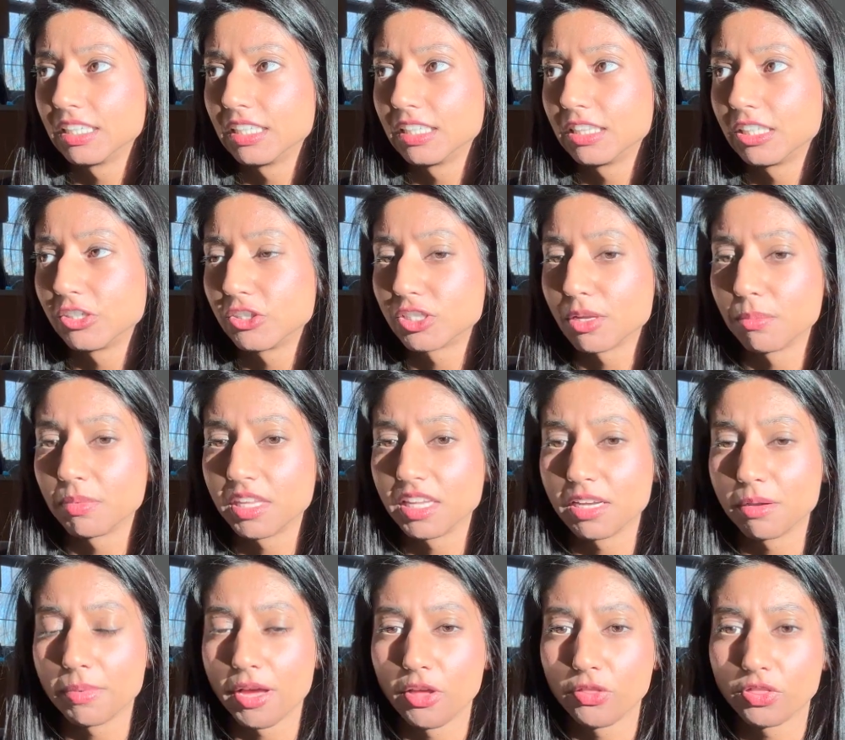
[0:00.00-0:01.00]
there's something
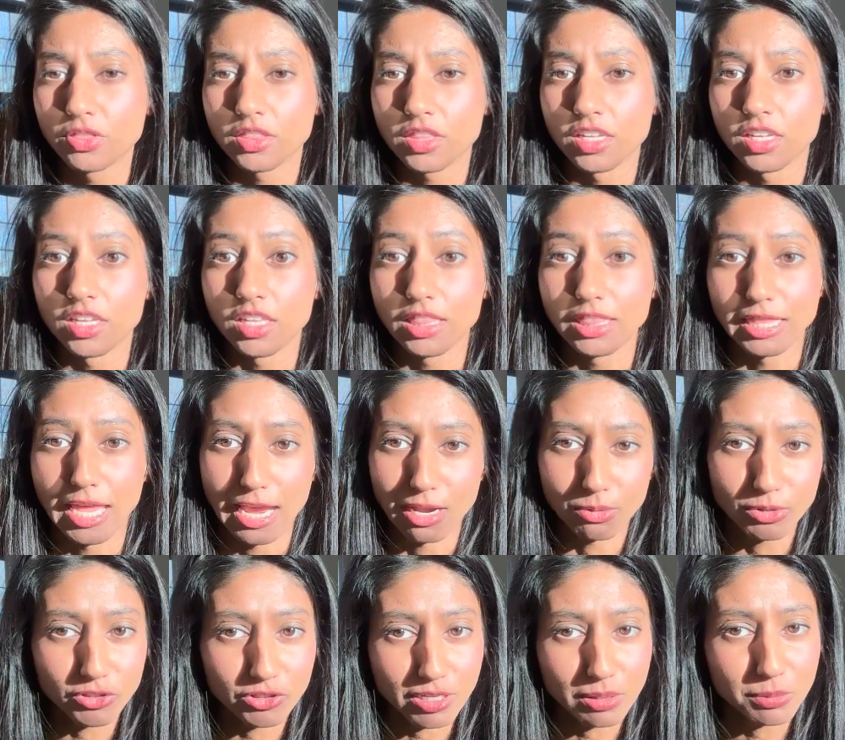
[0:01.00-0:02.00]
about the
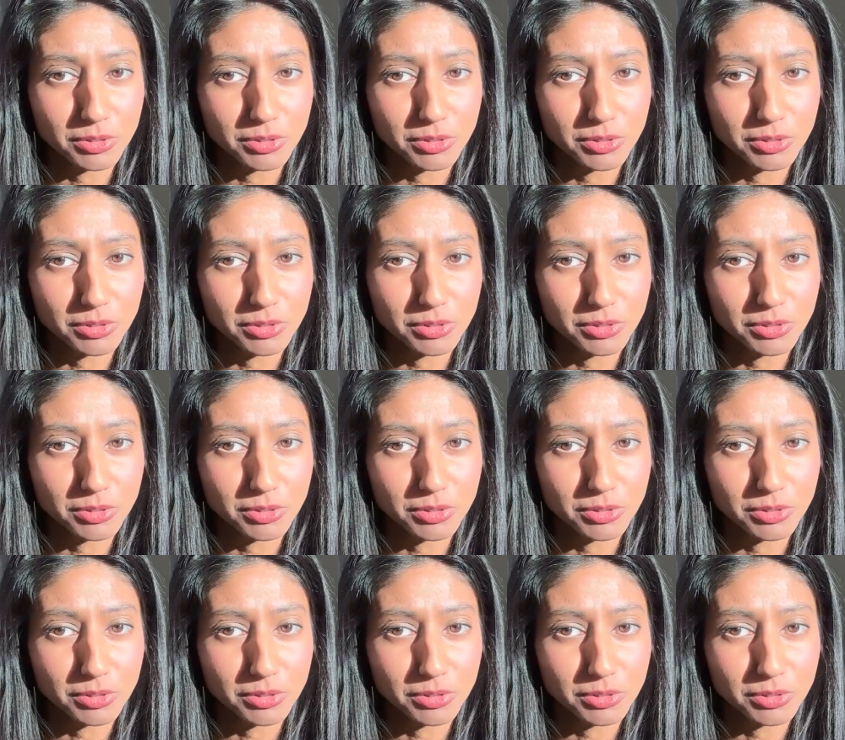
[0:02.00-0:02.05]
language that